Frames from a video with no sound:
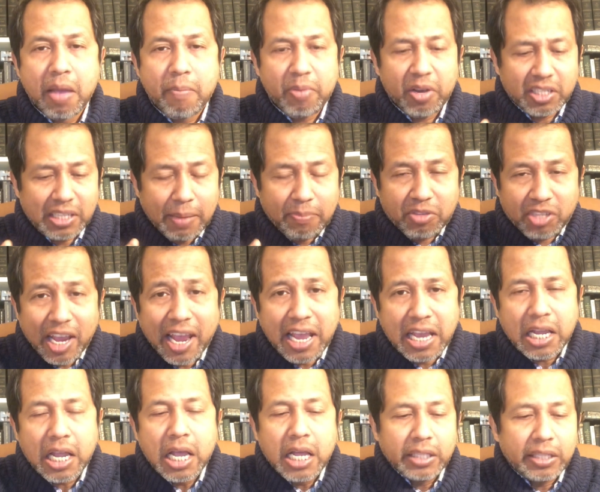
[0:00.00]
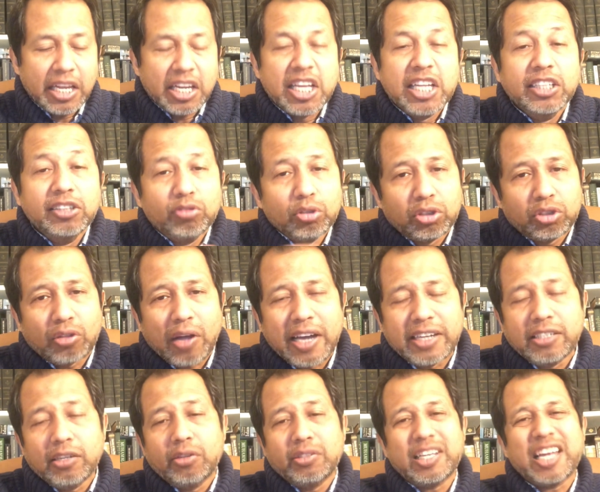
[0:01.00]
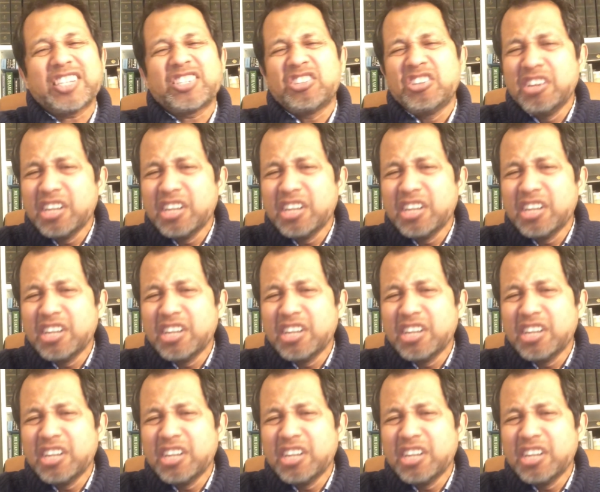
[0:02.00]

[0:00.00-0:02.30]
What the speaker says: because I'm saying that Hindutva ideology has